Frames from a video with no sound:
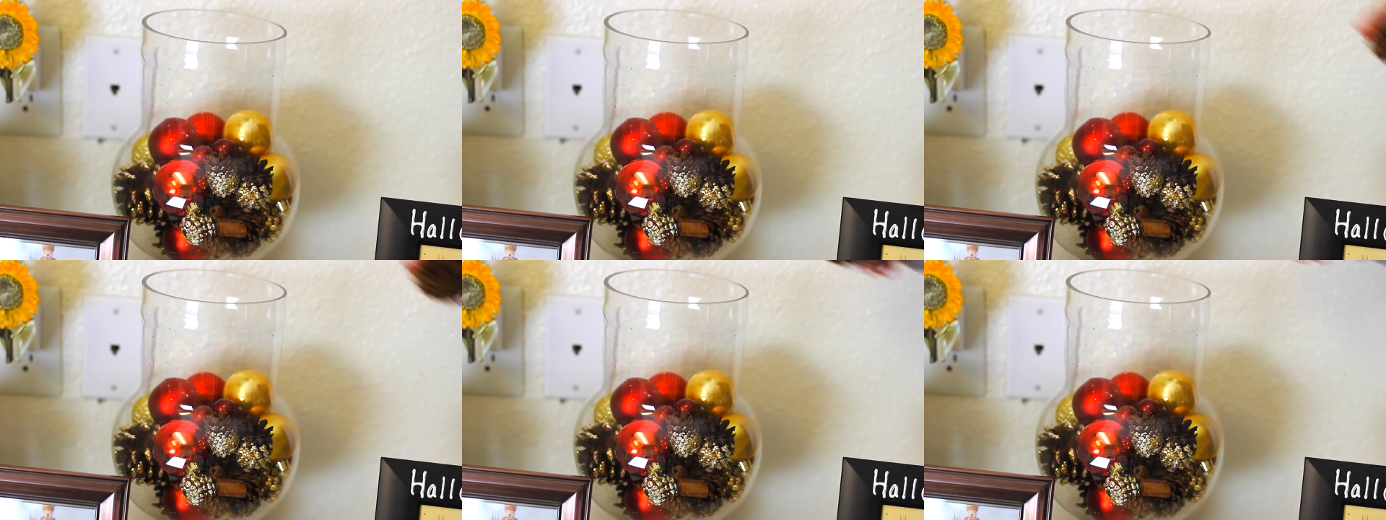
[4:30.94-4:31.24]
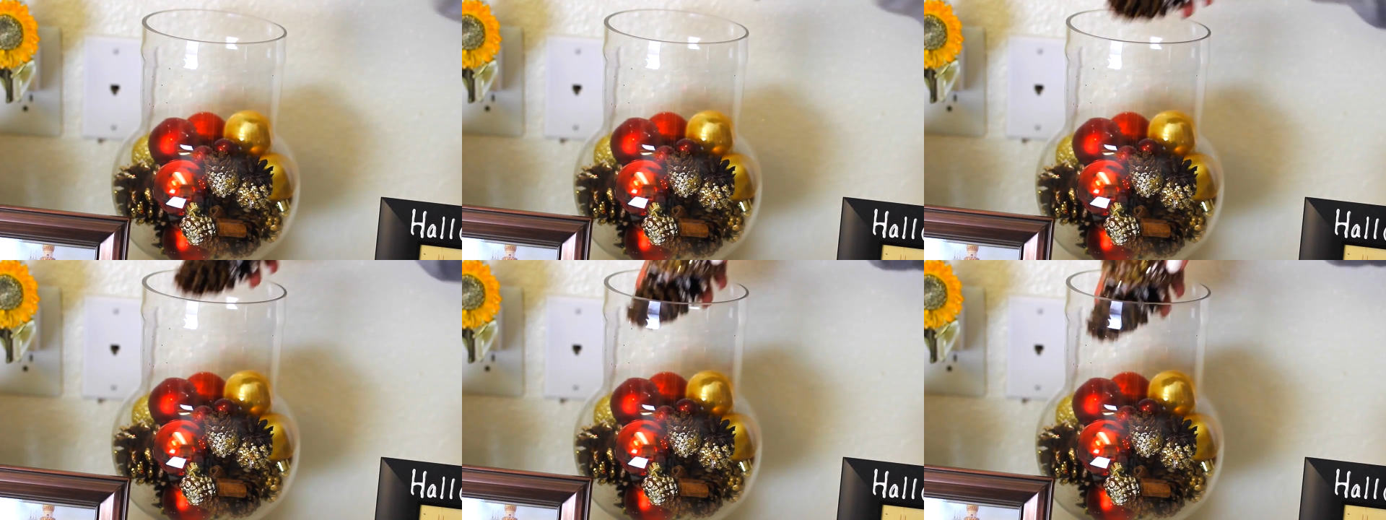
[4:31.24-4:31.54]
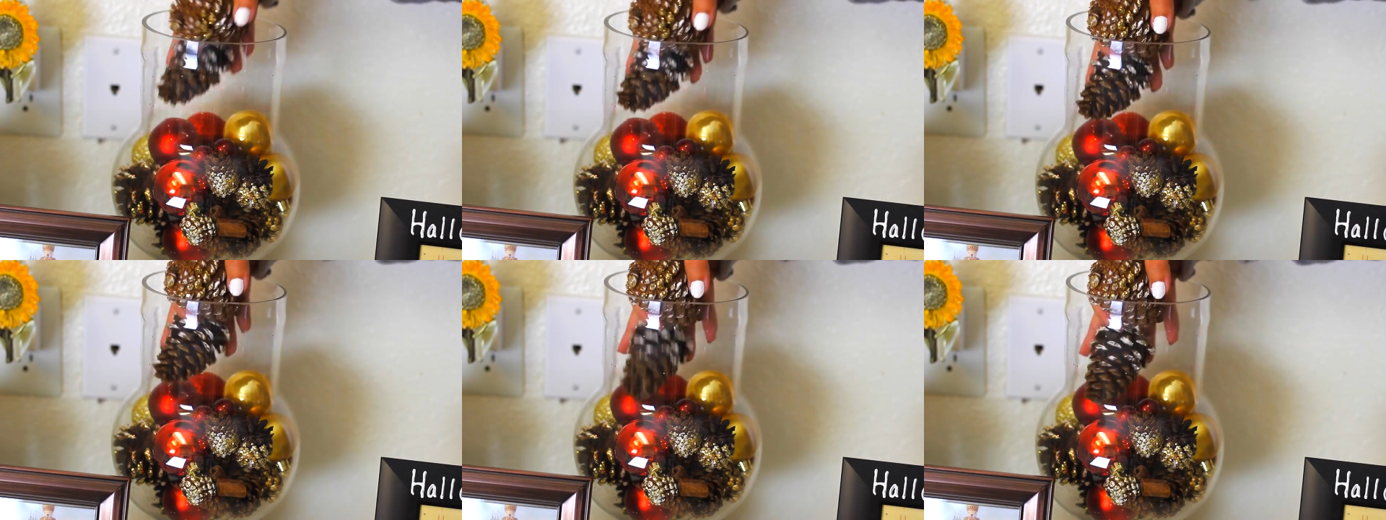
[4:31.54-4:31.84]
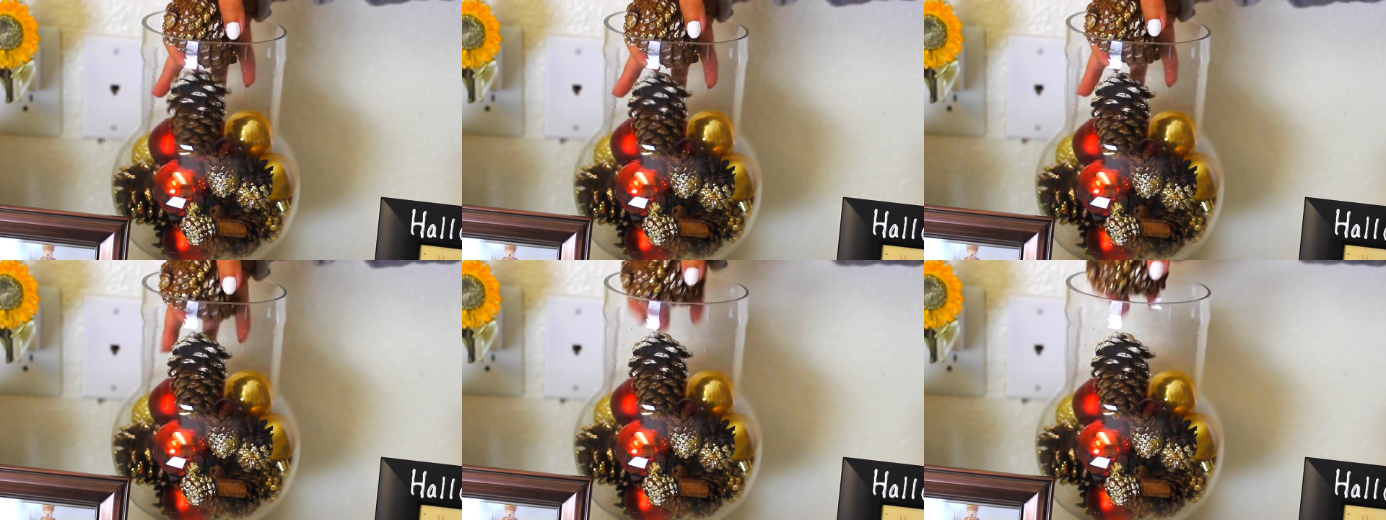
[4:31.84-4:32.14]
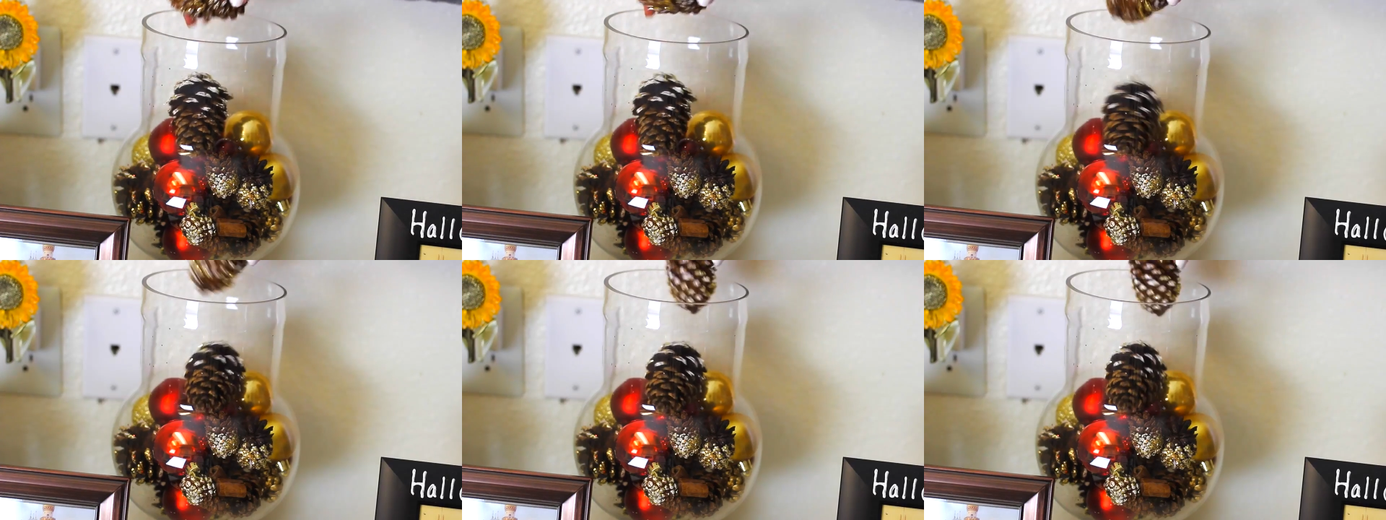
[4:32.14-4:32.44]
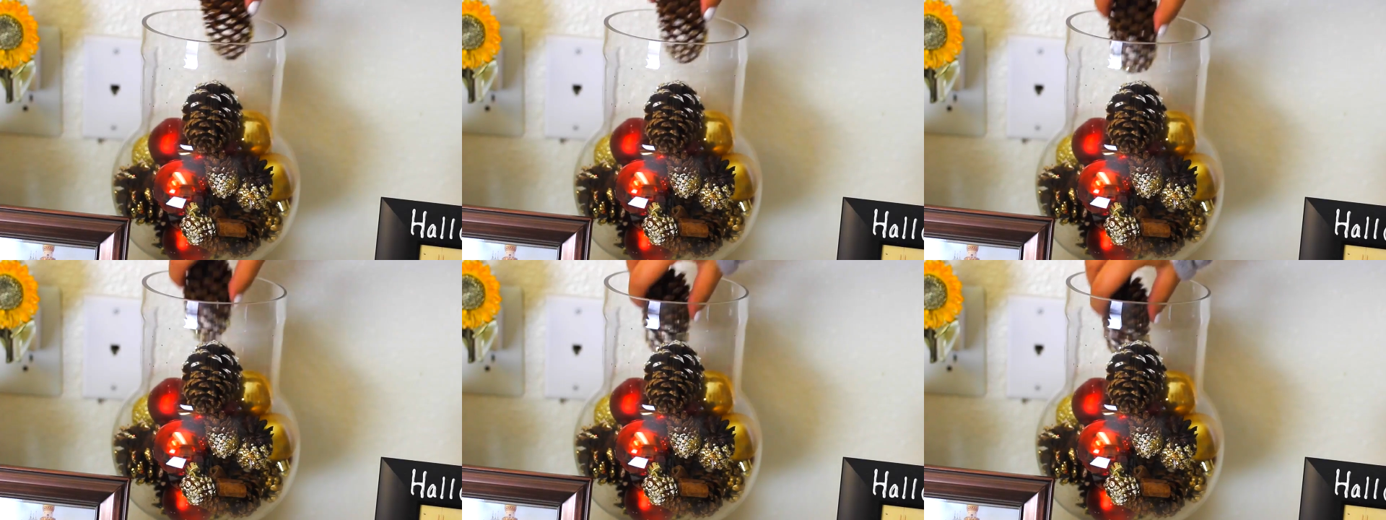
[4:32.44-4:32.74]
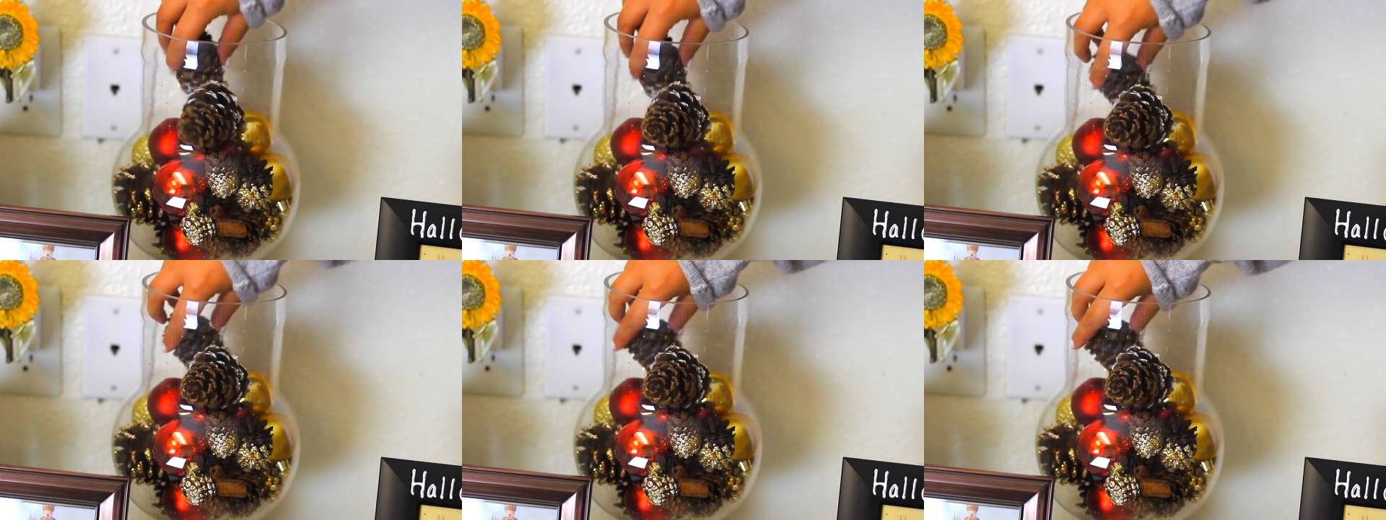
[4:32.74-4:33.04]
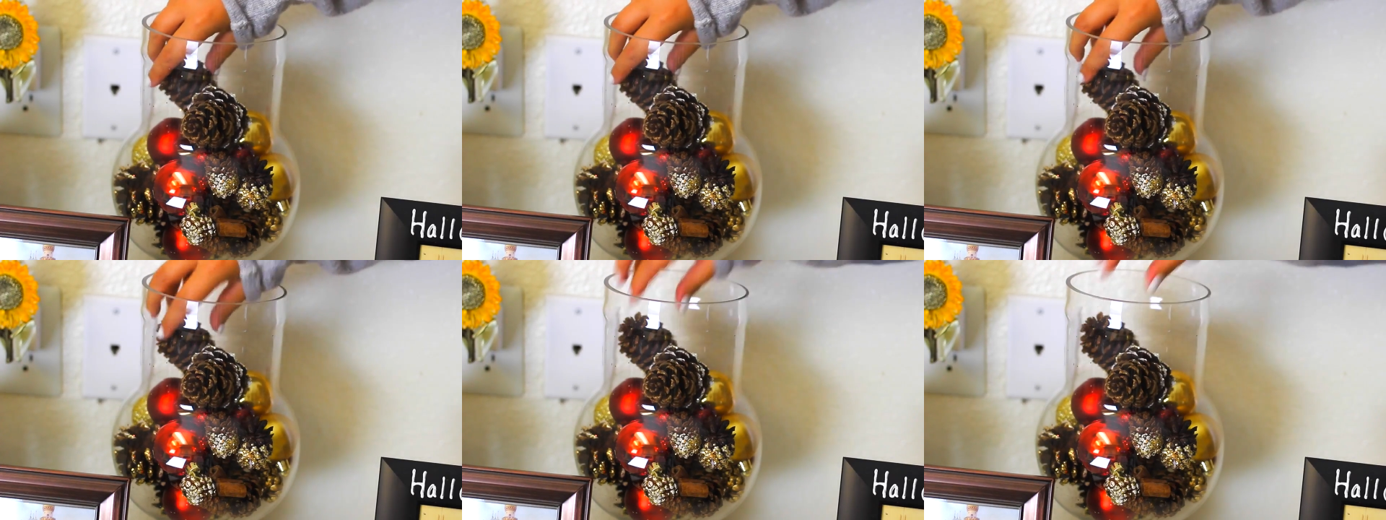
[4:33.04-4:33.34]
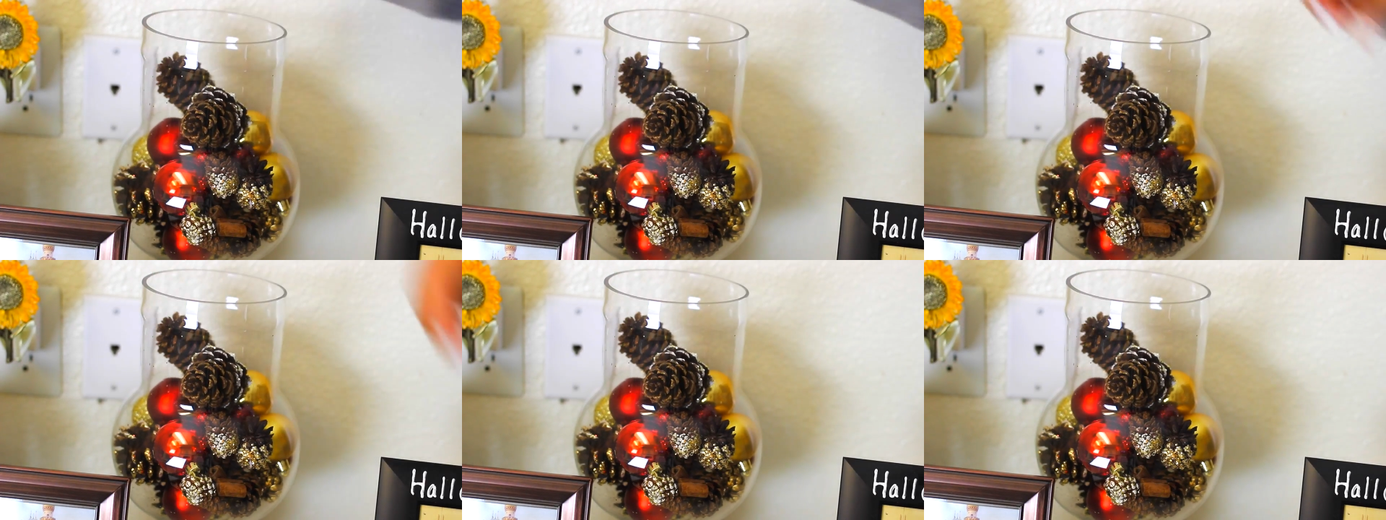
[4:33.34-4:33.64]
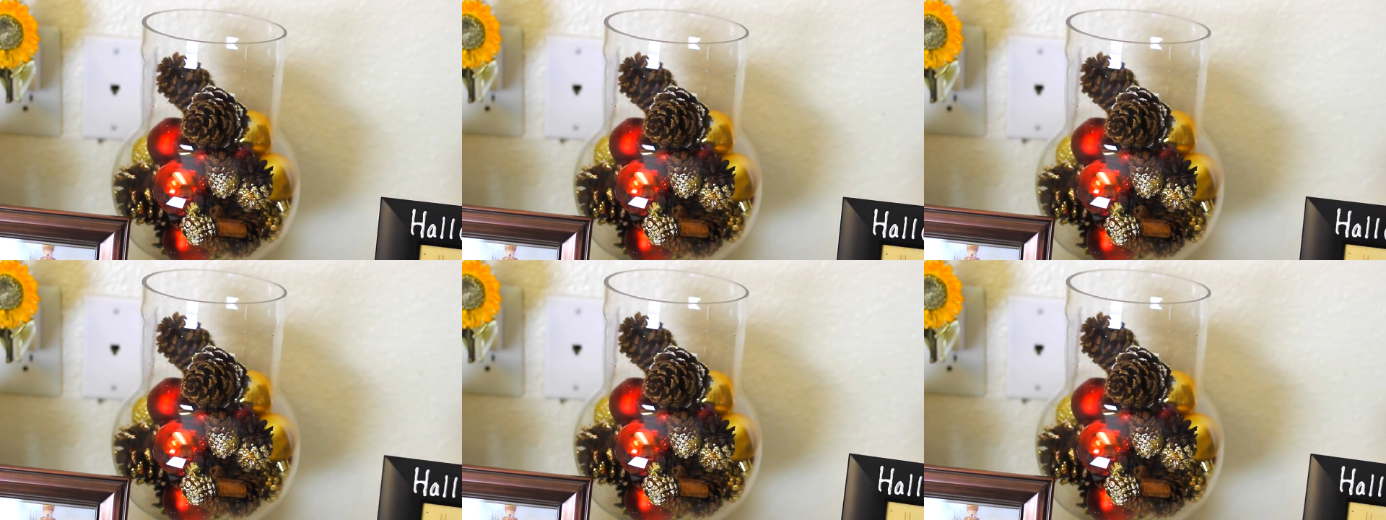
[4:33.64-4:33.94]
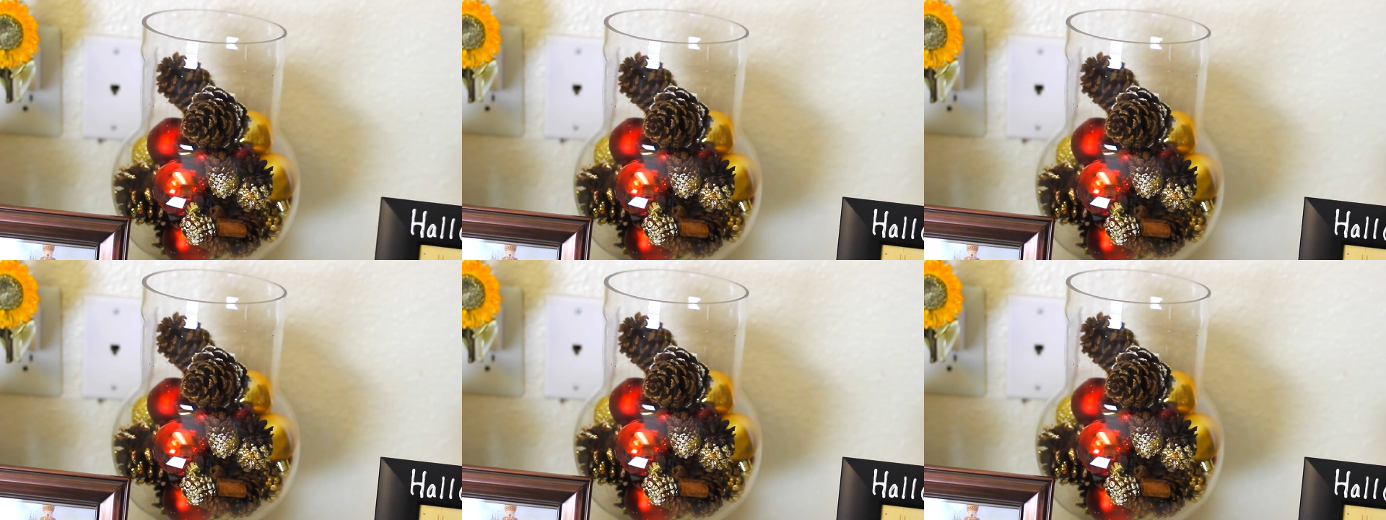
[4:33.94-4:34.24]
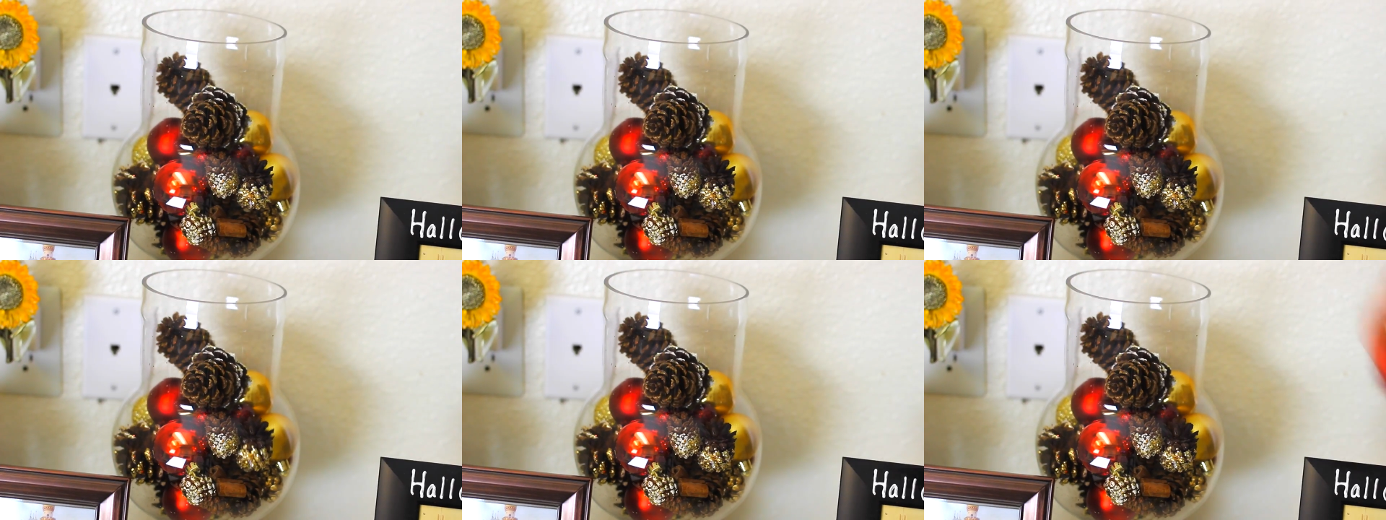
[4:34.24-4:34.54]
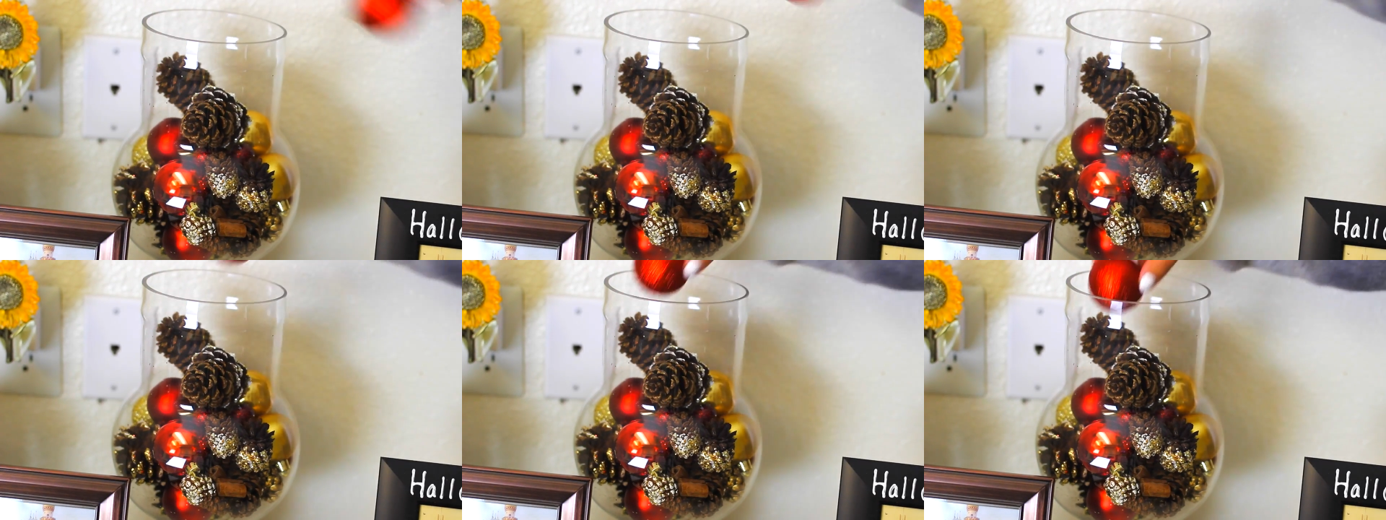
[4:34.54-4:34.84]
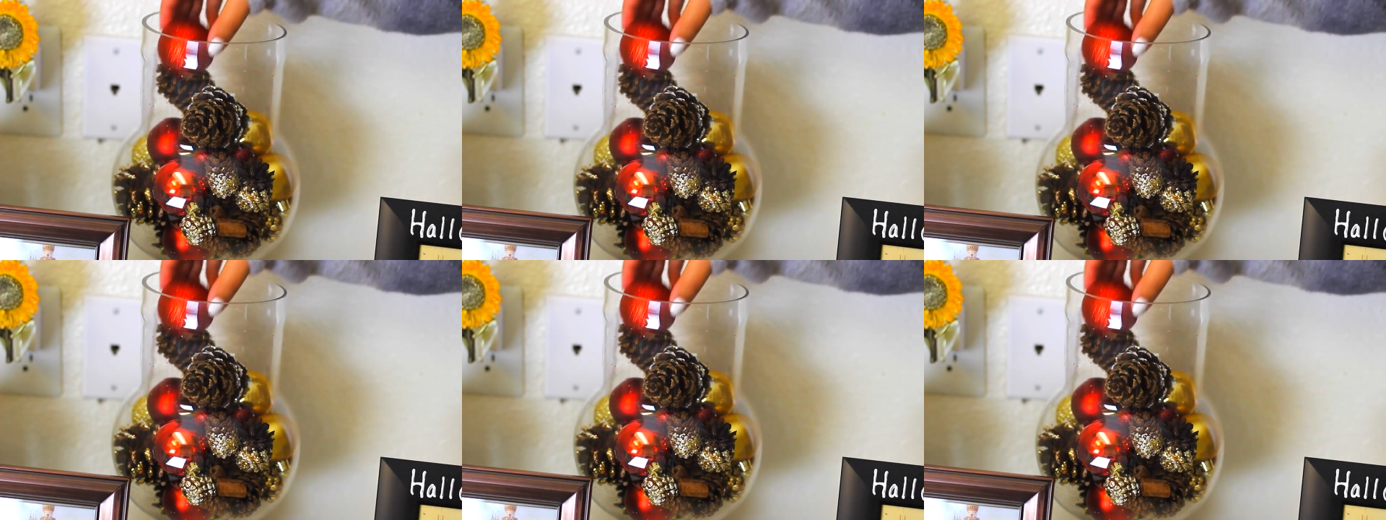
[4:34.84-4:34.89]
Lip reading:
No face is visible, so there are no lips to read.